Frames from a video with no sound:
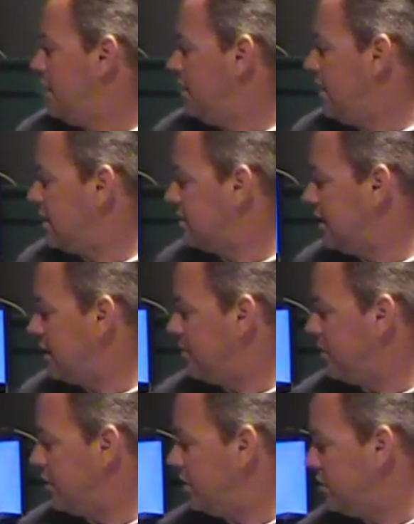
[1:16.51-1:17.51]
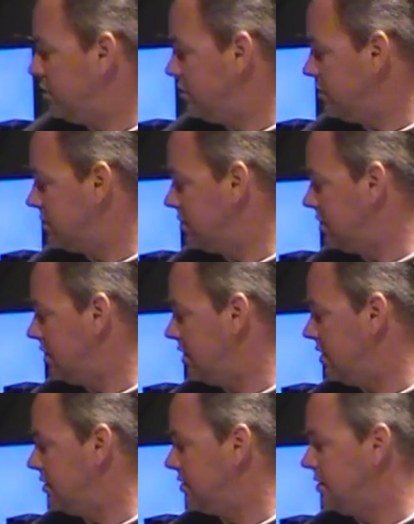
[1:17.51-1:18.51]
Next thing I'm going to use
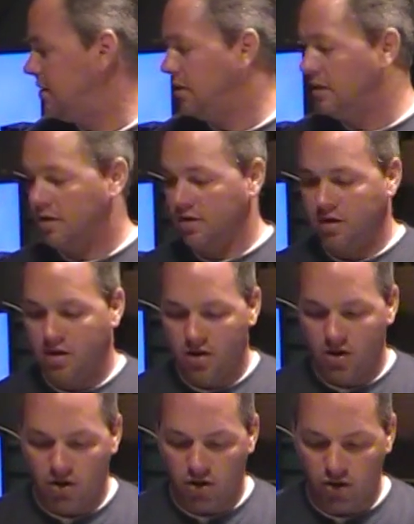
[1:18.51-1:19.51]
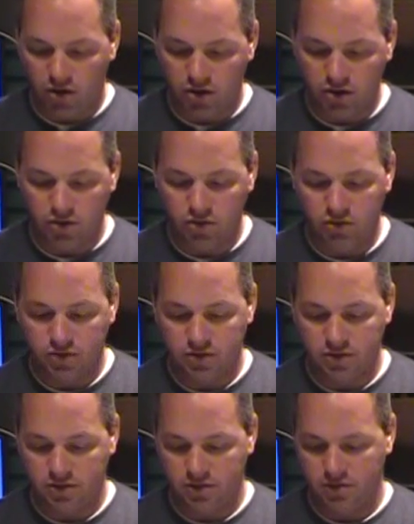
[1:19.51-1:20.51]
is the
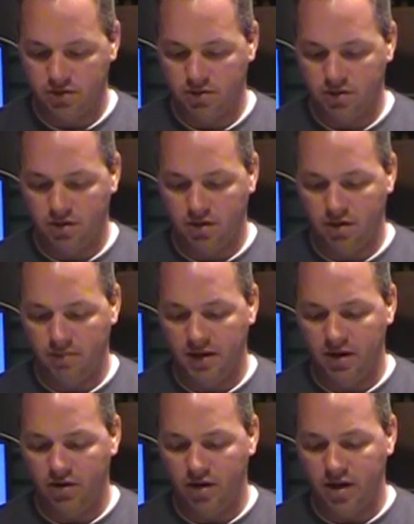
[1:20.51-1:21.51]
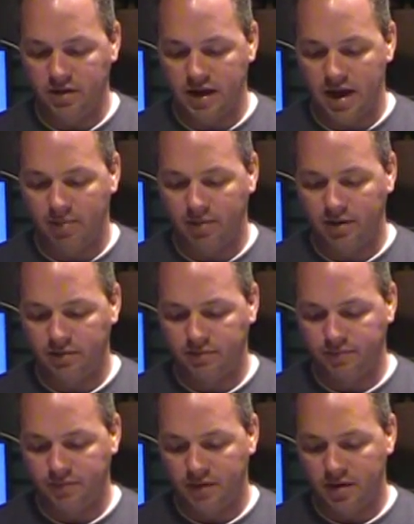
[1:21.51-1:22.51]
Archos internet tablet.
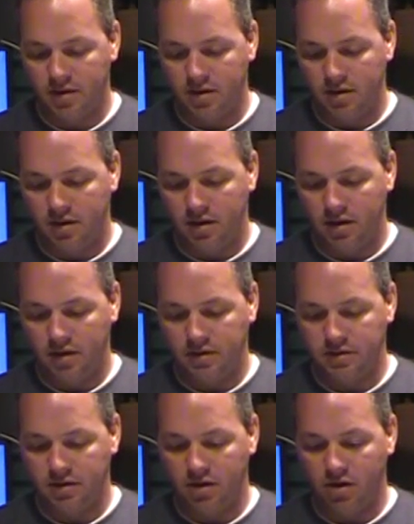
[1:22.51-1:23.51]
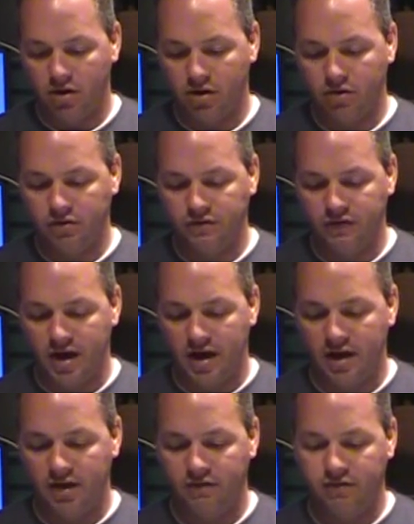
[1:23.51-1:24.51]
It's the Archos
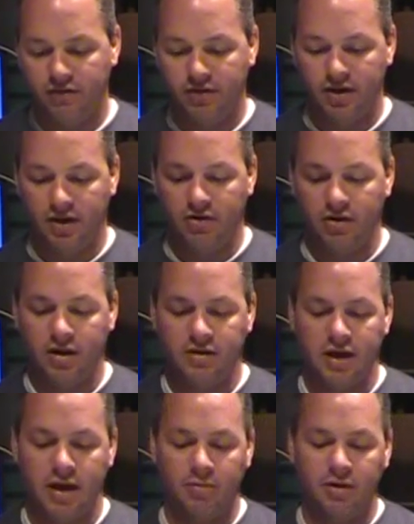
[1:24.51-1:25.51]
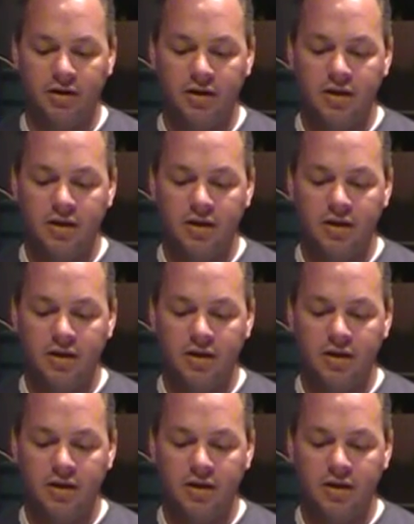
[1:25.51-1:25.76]
5 internet tablet,